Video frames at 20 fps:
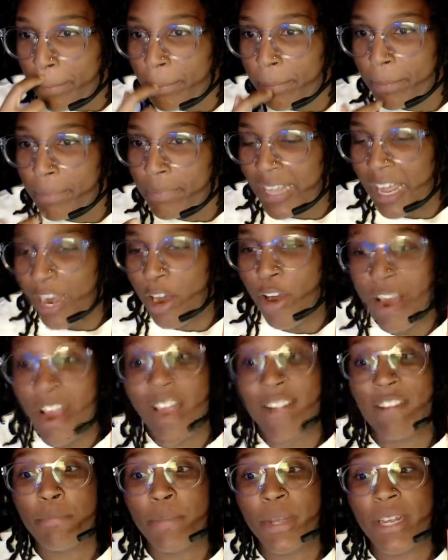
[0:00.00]
there
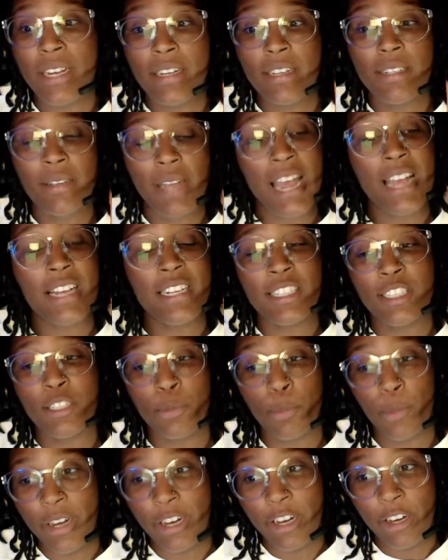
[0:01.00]
have been cases
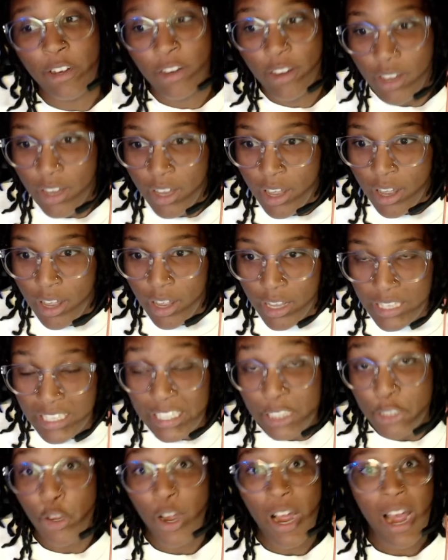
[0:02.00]
where
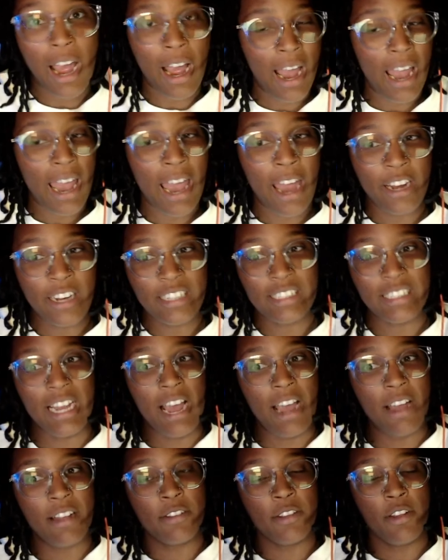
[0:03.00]
these are how hackers
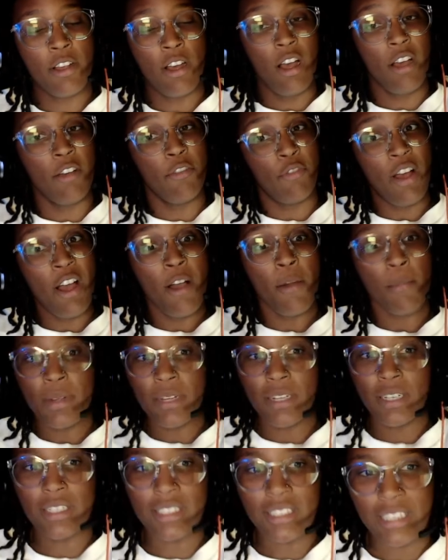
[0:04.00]
got found
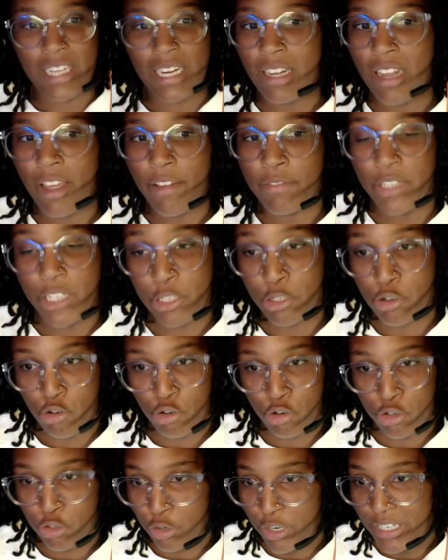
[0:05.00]
because they left digital
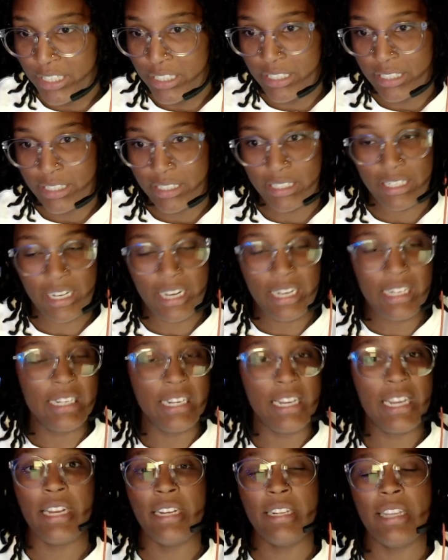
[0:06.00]
traces. They
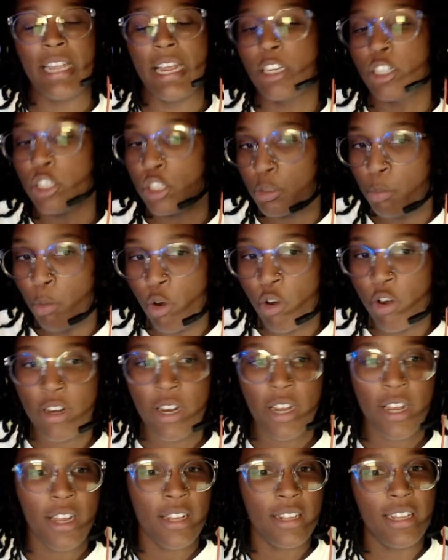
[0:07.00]
didn't think smart.
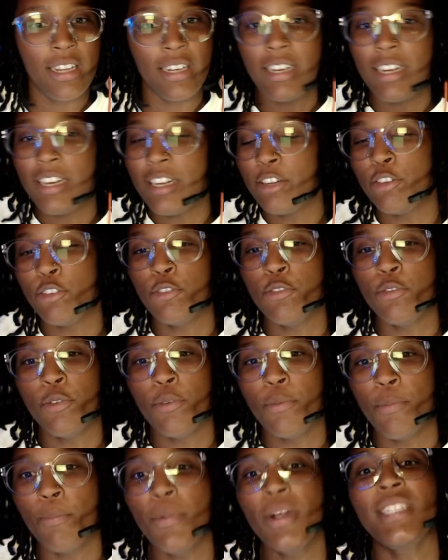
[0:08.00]
They didn't do
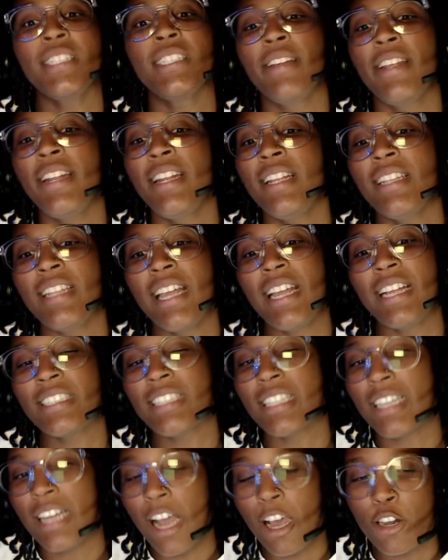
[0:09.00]
much of anything to
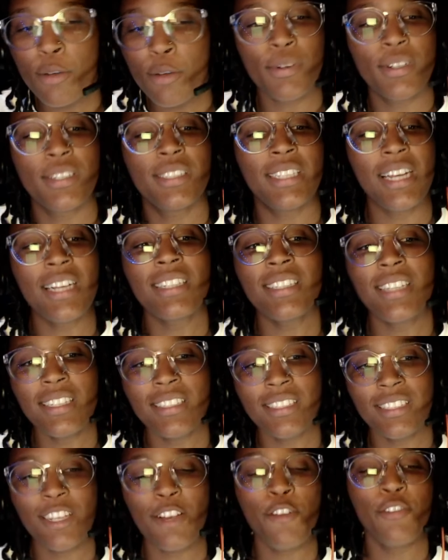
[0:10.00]
kind of protect
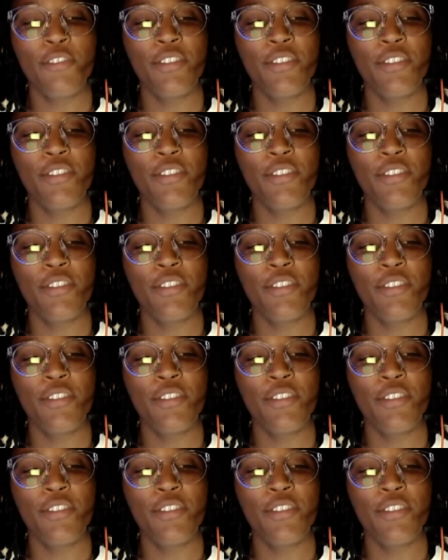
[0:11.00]
themselves.